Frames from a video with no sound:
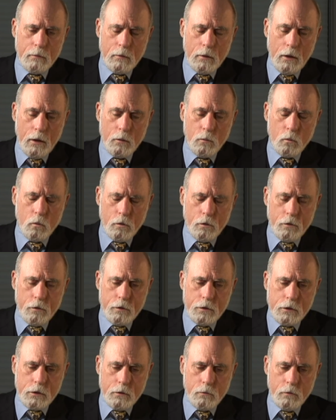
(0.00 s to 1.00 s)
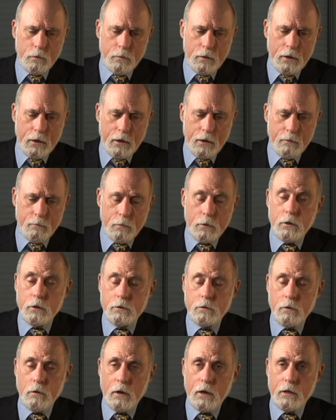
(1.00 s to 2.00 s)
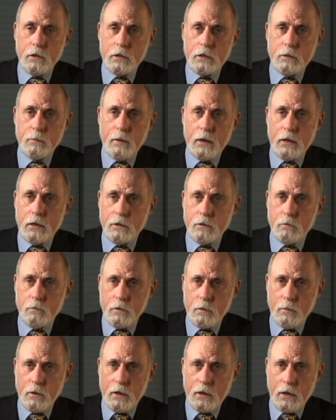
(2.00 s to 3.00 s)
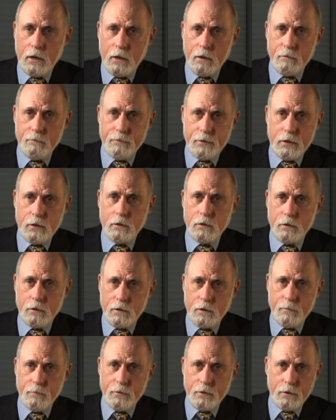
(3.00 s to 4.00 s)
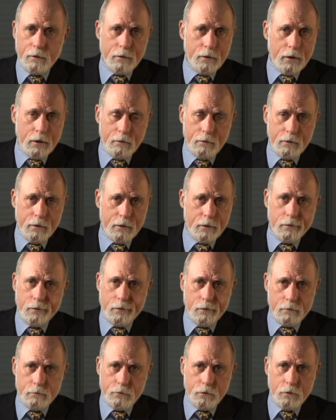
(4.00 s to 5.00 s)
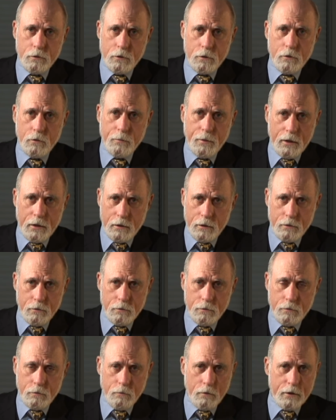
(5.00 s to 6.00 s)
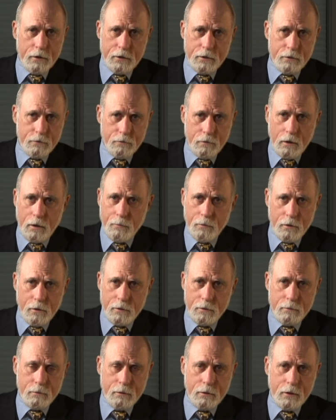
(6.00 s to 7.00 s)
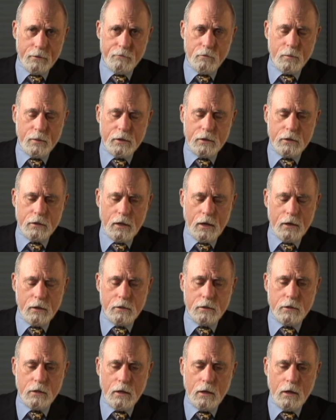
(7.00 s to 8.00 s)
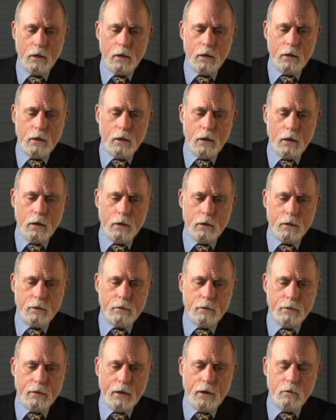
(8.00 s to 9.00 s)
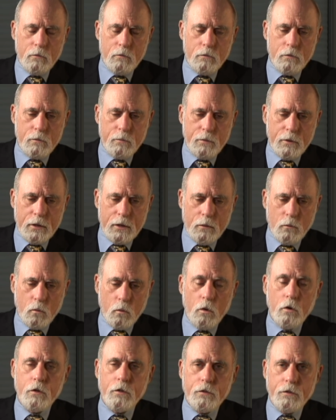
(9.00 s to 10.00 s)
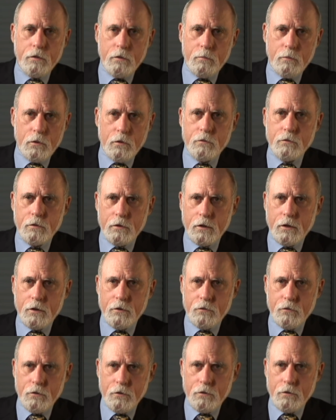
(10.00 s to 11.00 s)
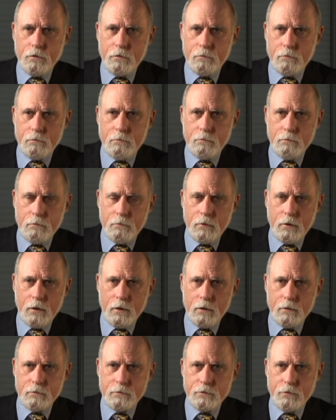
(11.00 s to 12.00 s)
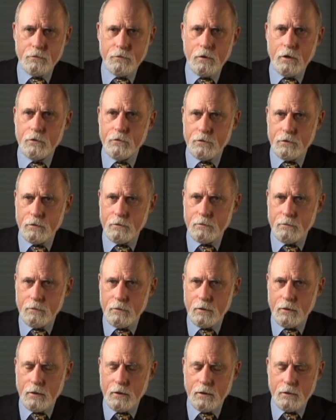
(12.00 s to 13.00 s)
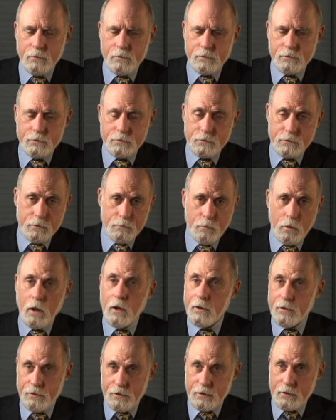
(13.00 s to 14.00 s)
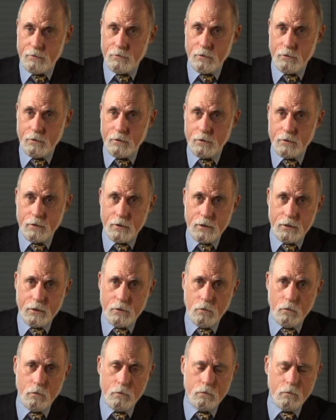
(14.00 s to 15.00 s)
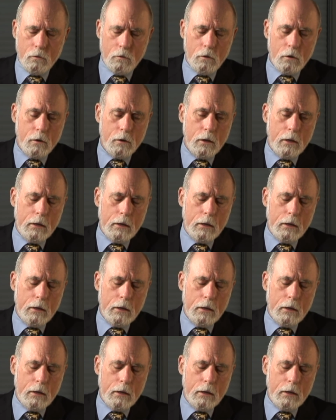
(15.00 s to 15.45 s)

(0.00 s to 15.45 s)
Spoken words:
And worse, we might have militarized space. We might have vehicles up there carrying, you know, nuclear payloads ready to drop on everybody's heads. And that would be worse than mutually assured, you know, destruction, which was the policy during the Cold War.